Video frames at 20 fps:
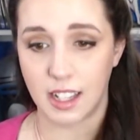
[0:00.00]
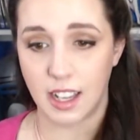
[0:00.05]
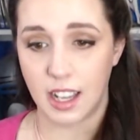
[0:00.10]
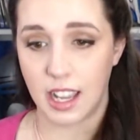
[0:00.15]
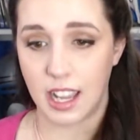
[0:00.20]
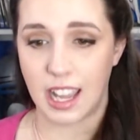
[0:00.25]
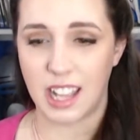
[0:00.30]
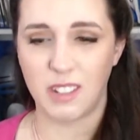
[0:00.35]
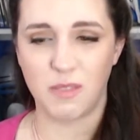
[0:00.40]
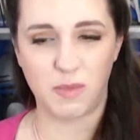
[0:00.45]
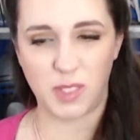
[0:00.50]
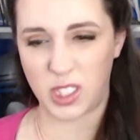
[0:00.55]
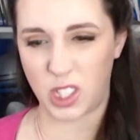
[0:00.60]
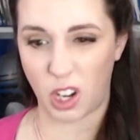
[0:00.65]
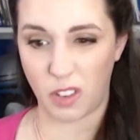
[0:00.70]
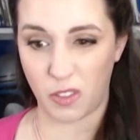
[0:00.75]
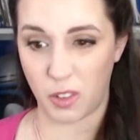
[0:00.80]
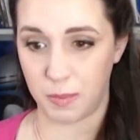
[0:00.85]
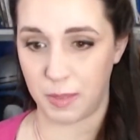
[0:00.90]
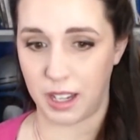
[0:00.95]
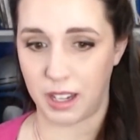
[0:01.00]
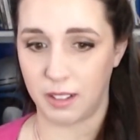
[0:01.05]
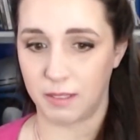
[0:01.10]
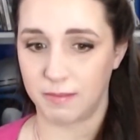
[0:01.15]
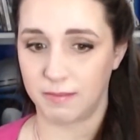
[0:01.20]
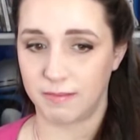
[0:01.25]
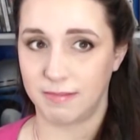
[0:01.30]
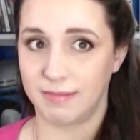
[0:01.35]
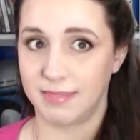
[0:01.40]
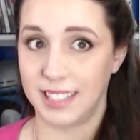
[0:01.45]
and start from there.
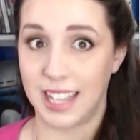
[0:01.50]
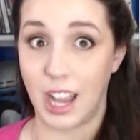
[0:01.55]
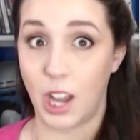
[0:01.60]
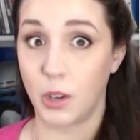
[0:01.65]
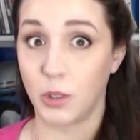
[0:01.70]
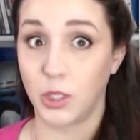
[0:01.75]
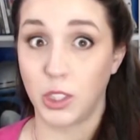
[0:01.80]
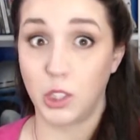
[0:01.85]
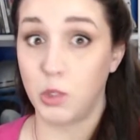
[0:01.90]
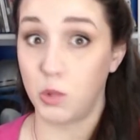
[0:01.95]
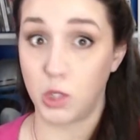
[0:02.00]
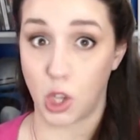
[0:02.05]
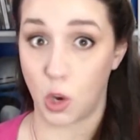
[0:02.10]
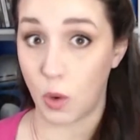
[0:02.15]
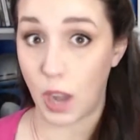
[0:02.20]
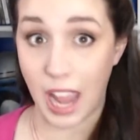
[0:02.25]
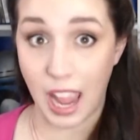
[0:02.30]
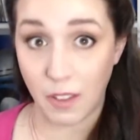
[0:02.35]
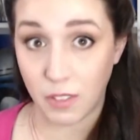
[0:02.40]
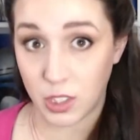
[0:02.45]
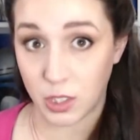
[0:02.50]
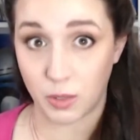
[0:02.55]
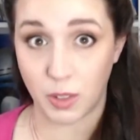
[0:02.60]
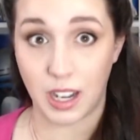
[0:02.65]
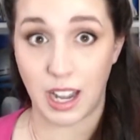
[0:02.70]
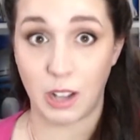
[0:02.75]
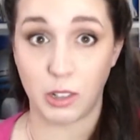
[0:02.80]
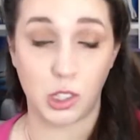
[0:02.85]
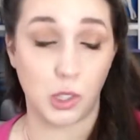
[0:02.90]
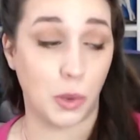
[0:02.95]
Now, you don't have to run
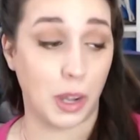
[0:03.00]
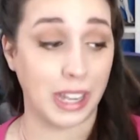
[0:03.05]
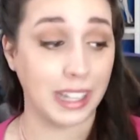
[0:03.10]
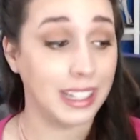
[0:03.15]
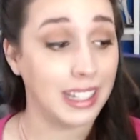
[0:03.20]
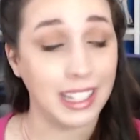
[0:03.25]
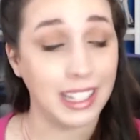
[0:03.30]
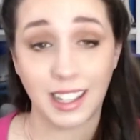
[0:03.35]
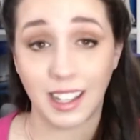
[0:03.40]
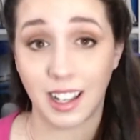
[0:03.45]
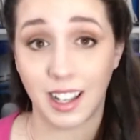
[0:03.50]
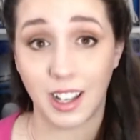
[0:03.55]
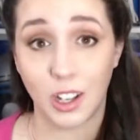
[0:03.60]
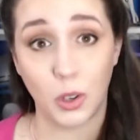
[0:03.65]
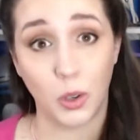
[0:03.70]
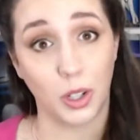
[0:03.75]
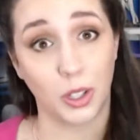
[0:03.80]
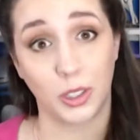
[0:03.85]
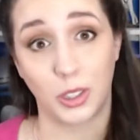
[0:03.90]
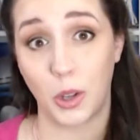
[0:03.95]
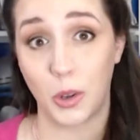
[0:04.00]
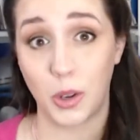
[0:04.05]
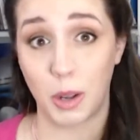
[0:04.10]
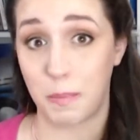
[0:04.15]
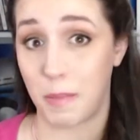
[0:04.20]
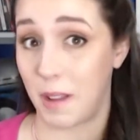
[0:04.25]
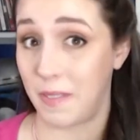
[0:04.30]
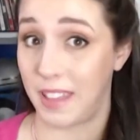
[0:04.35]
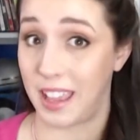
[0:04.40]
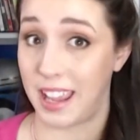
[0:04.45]
out to IKEA or load up
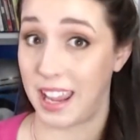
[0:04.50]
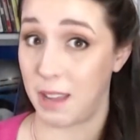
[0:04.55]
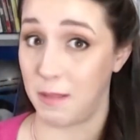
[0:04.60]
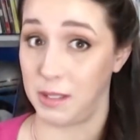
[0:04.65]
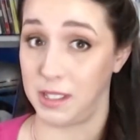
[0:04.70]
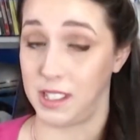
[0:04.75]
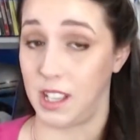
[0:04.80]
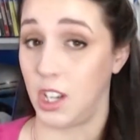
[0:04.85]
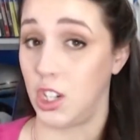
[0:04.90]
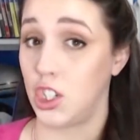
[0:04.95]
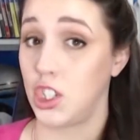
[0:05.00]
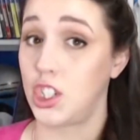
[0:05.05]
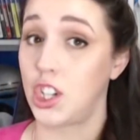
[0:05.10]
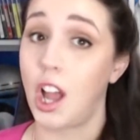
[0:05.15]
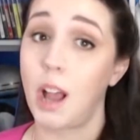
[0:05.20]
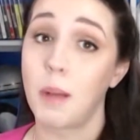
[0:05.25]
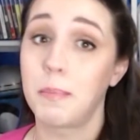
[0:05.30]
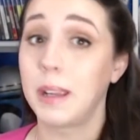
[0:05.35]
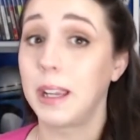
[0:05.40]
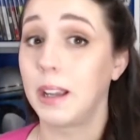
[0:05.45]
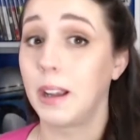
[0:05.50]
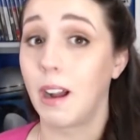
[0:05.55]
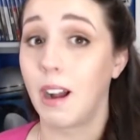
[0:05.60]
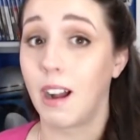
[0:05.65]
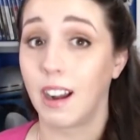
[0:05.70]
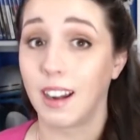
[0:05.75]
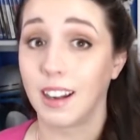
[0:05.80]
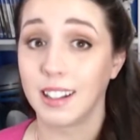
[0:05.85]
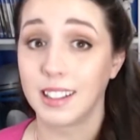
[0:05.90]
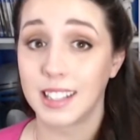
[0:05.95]
on that Amazon shopping
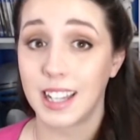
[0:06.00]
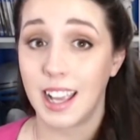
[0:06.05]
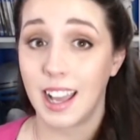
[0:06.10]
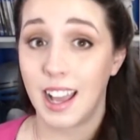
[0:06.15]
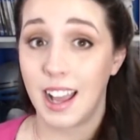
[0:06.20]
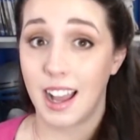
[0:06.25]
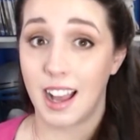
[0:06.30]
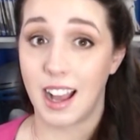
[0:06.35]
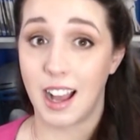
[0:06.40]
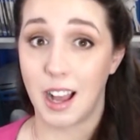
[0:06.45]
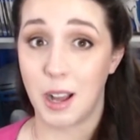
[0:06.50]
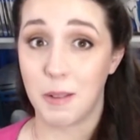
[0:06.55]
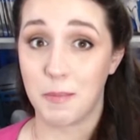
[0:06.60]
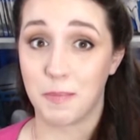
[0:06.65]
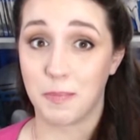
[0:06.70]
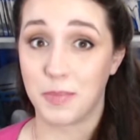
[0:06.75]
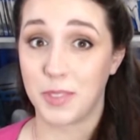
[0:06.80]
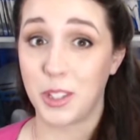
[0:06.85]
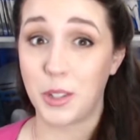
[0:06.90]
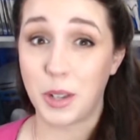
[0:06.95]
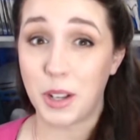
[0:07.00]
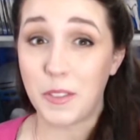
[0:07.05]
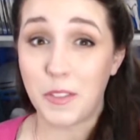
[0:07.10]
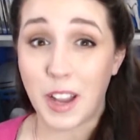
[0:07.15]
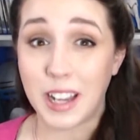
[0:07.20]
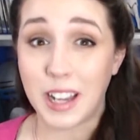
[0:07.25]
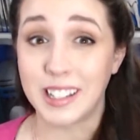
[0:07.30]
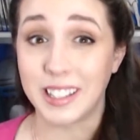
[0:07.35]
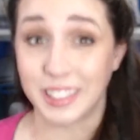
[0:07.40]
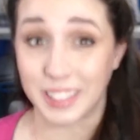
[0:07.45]
cart. You can
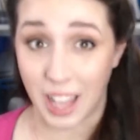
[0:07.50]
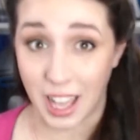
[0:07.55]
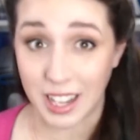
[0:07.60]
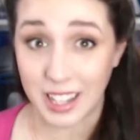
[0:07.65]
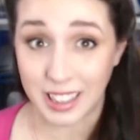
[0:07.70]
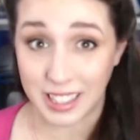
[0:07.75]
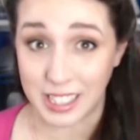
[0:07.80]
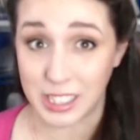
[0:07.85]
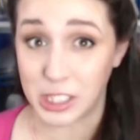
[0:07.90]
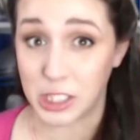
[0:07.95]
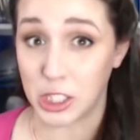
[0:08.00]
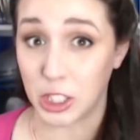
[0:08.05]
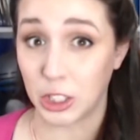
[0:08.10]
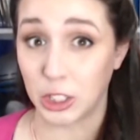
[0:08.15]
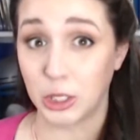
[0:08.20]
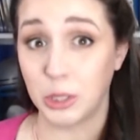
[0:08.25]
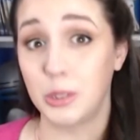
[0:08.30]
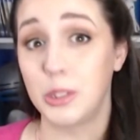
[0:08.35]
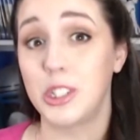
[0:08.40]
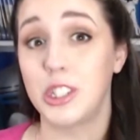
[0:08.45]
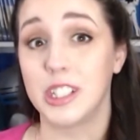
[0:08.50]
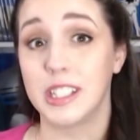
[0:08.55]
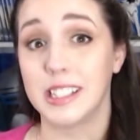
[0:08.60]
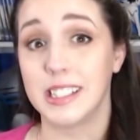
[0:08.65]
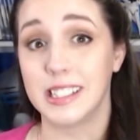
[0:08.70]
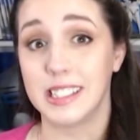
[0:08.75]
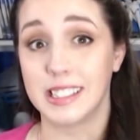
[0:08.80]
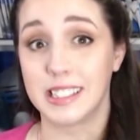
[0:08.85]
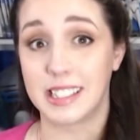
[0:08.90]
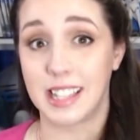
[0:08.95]
find a lot of these
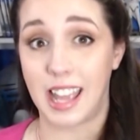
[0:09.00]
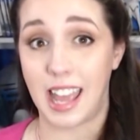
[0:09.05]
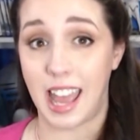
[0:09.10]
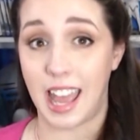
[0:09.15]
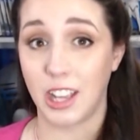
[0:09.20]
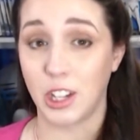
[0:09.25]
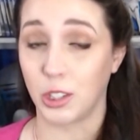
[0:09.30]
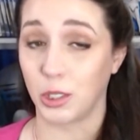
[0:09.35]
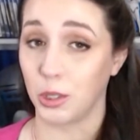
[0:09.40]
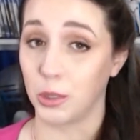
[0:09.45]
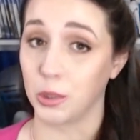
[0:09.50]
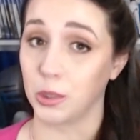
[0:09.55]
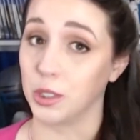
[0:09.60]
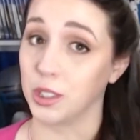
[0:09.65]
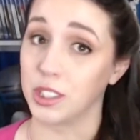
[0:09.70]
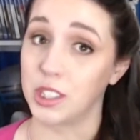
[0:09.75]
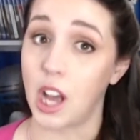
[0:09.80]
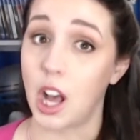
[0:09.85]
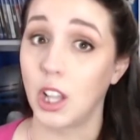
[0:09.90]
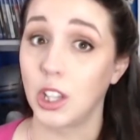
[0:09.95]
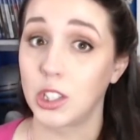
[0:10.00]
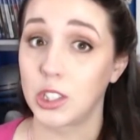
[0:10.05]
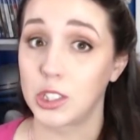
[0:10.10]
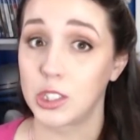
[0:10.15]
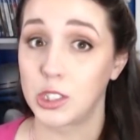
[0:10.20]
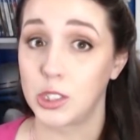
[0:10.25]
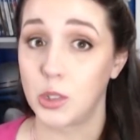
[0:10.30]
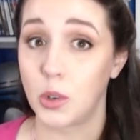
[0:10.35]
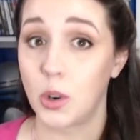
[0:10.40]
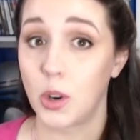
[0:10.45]
solutions at your local dollar
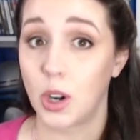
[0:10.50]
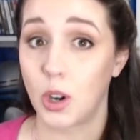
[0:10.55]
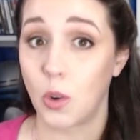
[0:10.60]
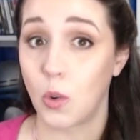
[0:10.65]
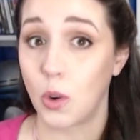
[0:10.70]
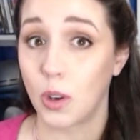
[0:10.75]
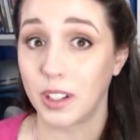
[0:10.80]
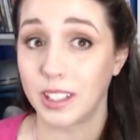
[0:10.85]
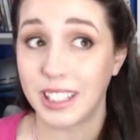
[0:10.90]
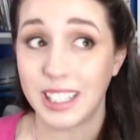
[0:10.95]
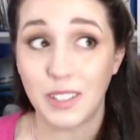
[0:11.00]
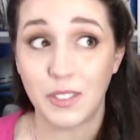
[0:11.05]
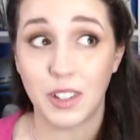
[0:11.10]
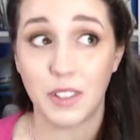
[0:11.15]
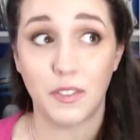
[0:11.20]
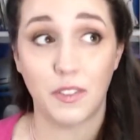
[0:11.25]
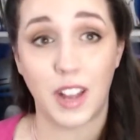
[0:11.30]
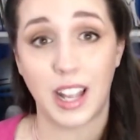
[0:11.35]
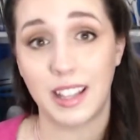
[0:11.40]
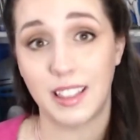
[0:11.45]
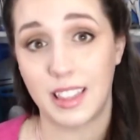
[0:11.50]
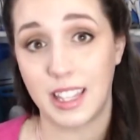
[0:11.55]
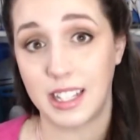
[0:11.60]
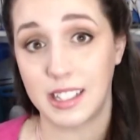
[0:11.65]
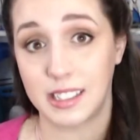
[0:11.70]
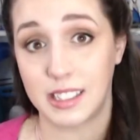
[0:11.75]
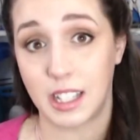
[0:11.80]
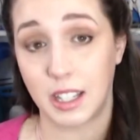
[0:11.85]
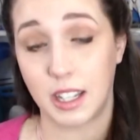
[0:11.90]
store or even find things that can